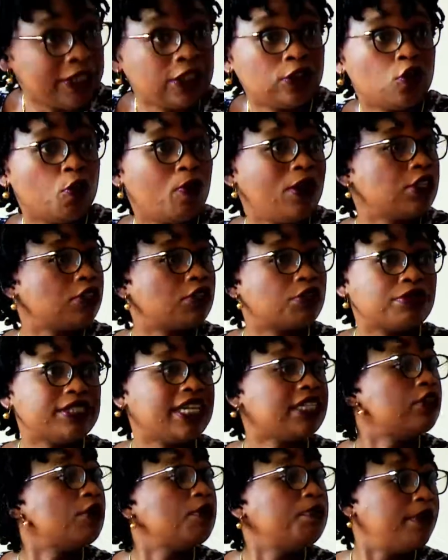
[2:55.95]
Do you want to
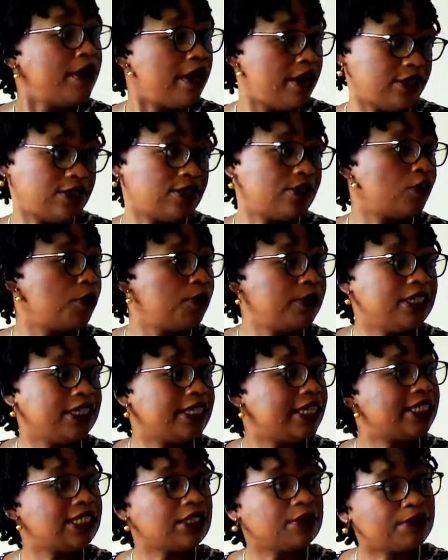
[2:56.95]
create a buzz, a
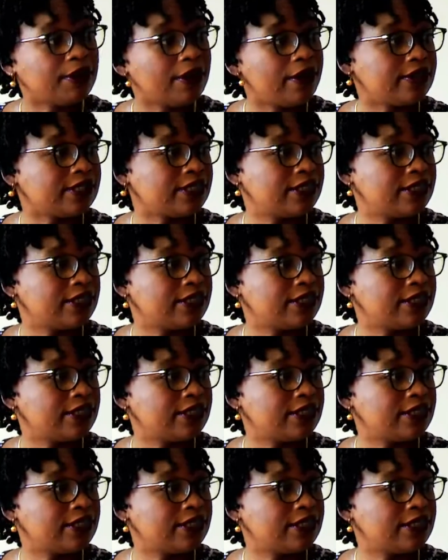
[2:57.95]
communicating buzz,